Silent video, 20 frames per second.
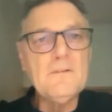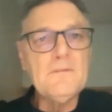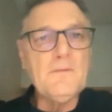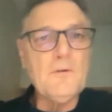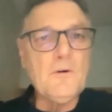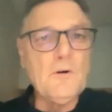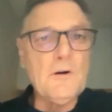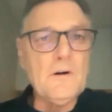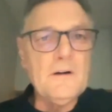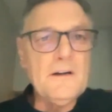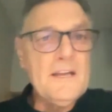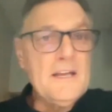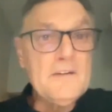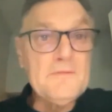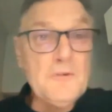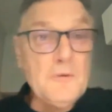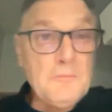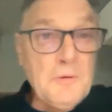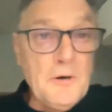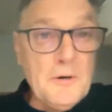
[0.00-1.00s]
for
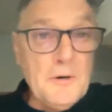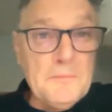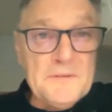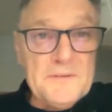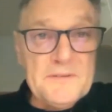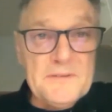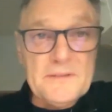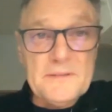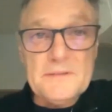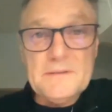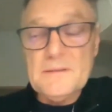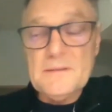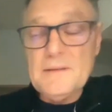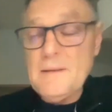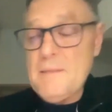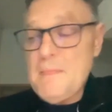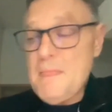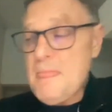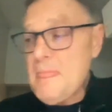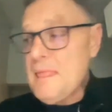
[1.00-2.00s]
evil purposes.
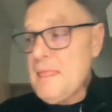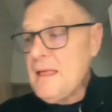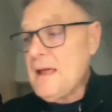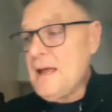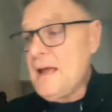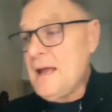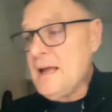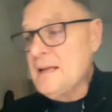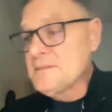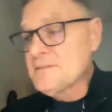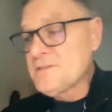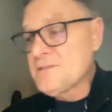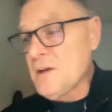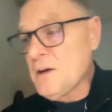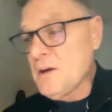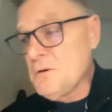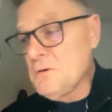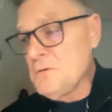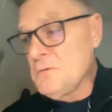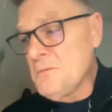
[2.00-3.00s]
And
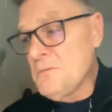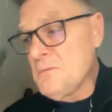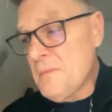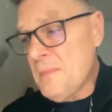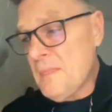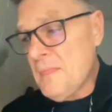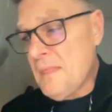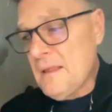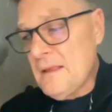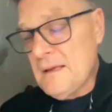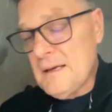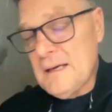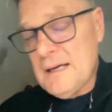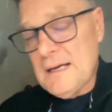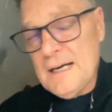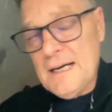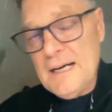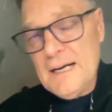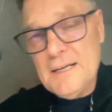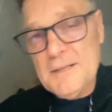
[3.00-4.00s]
so
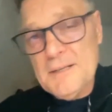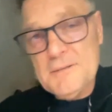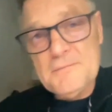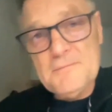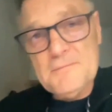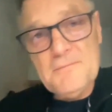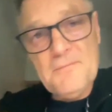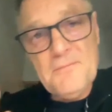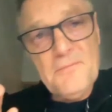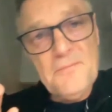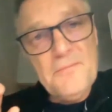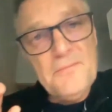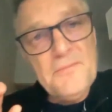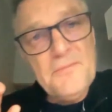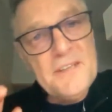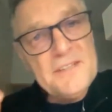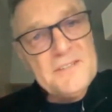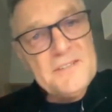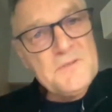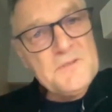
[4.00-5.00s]

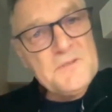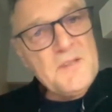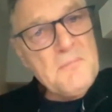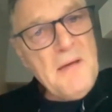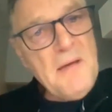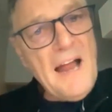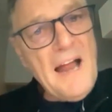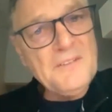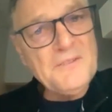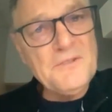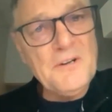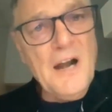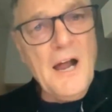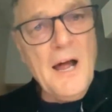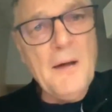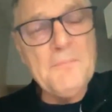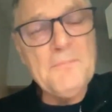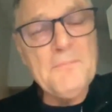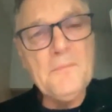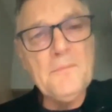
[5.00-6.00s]
this was the
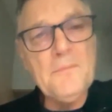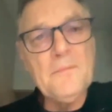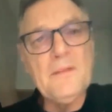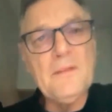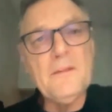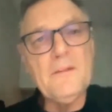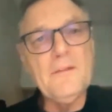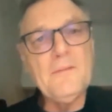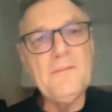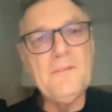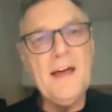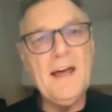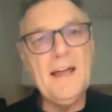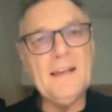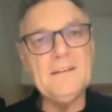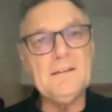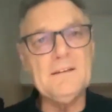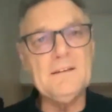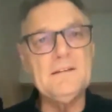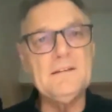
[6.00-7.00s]
backdrop
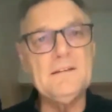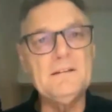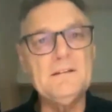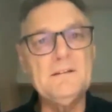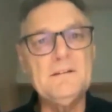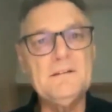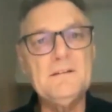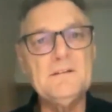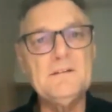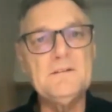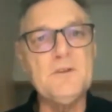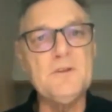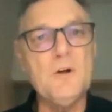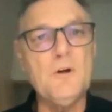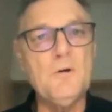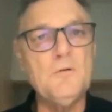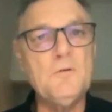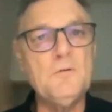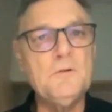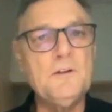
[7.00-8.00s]
that,
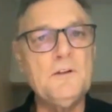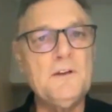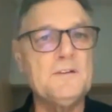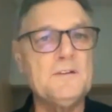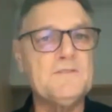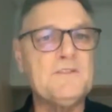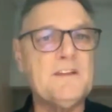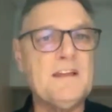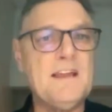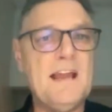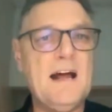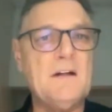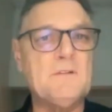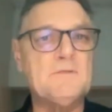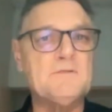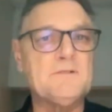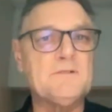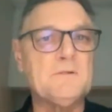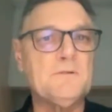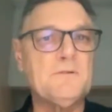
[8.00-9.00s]
so here's the
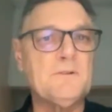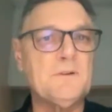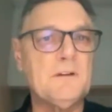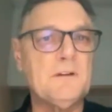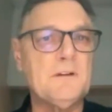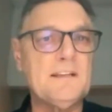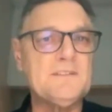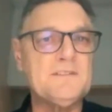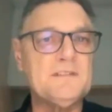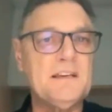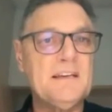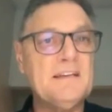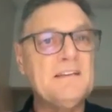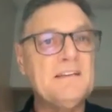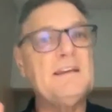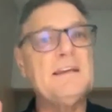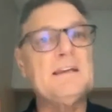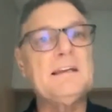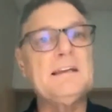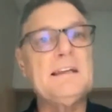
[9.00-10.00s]
council, they're listening
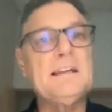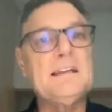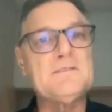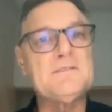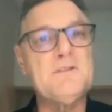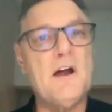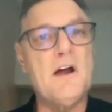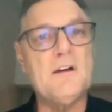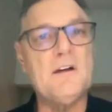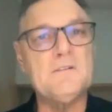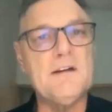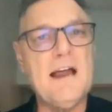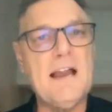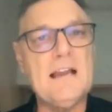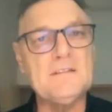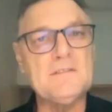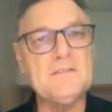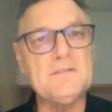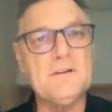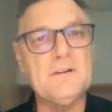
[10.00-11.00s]
intently as Dr.
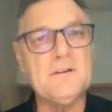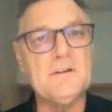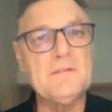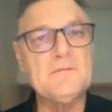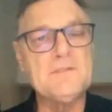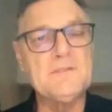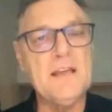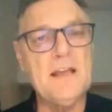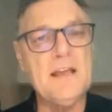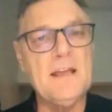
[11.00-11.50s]
Alistair gives